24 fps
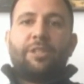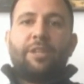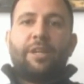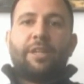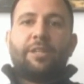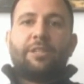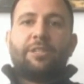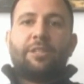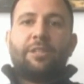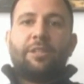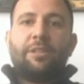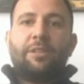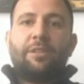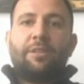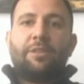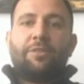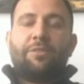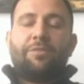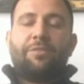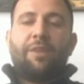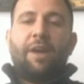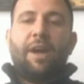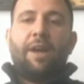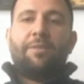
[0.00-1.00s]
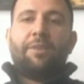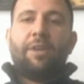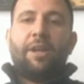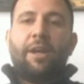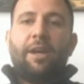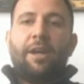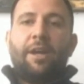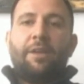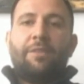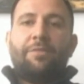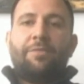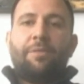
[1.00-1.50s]
It's 5.5
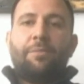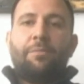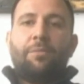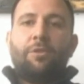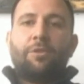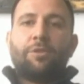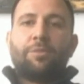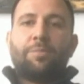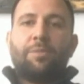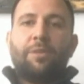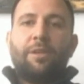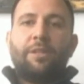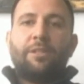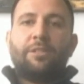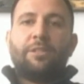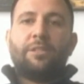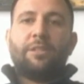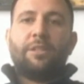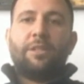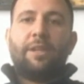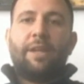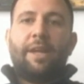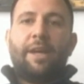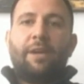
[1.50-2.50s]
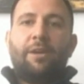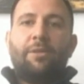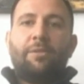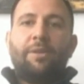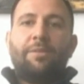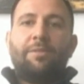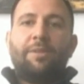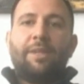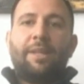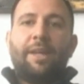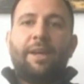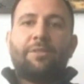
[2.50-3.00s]
at most places, and now
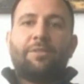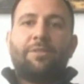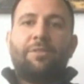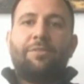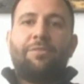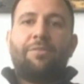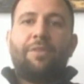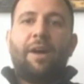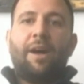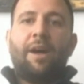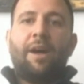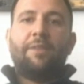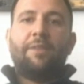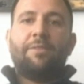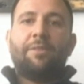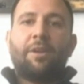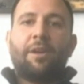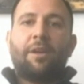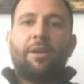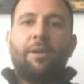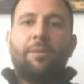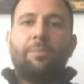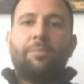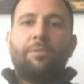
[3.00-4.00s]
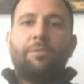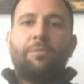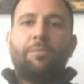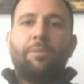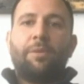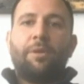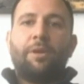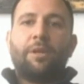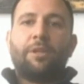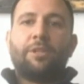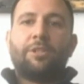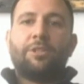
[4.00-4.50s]
even down to 5 at a couple of
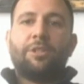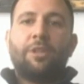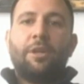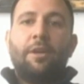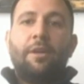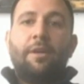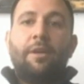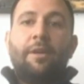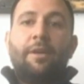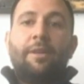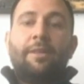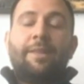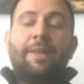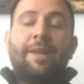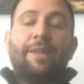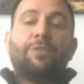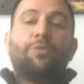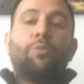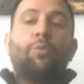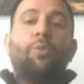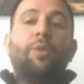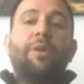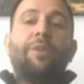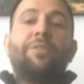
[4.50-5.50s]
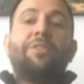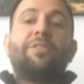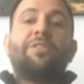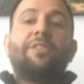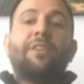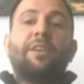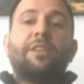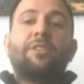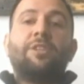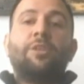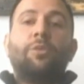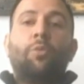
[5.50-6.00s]
books. That's with
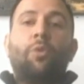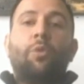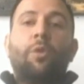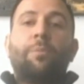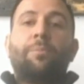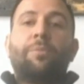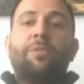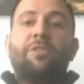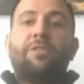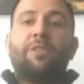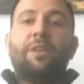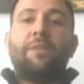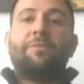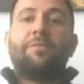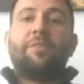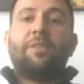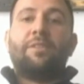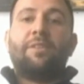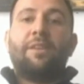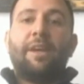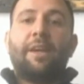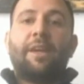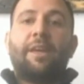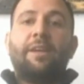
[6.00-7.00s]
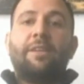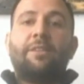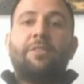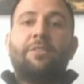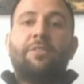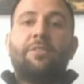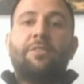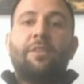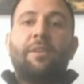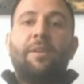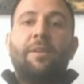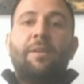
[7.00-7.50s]
61% of the tickets
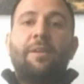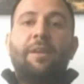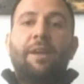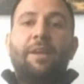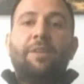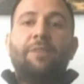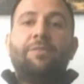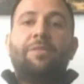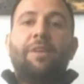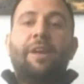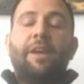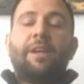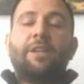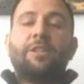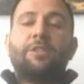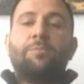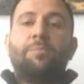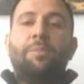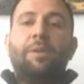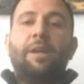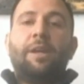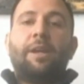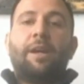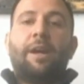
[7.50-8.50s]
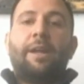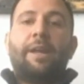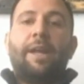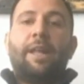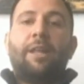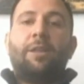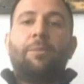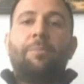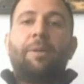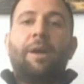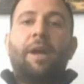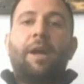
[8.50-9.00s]
in Vegas being on
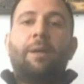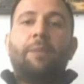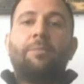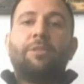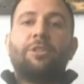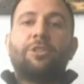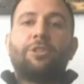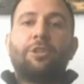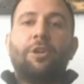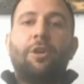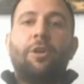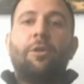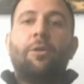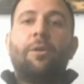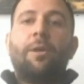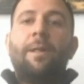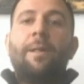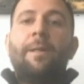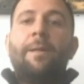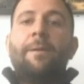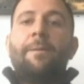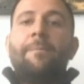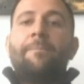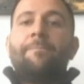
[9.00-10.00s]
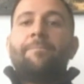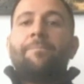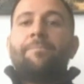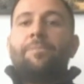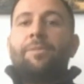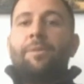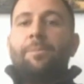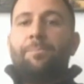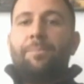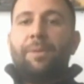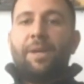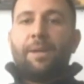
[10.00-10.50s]
Alabama. So
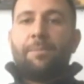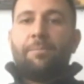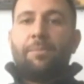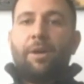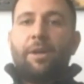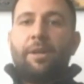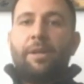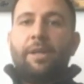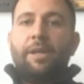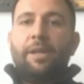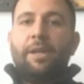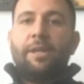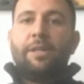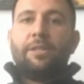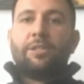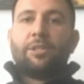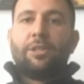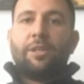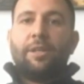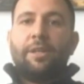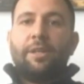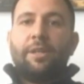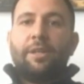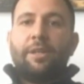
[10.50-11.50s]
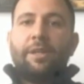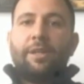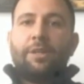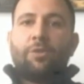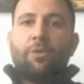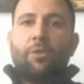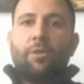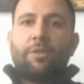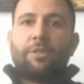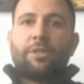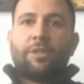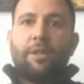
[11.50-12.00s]
the big money is leaning
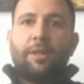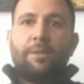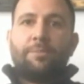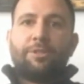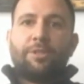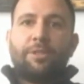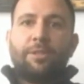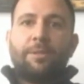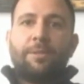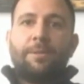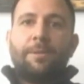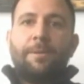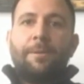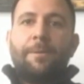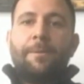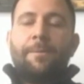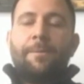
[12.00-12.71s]
towards Clemson.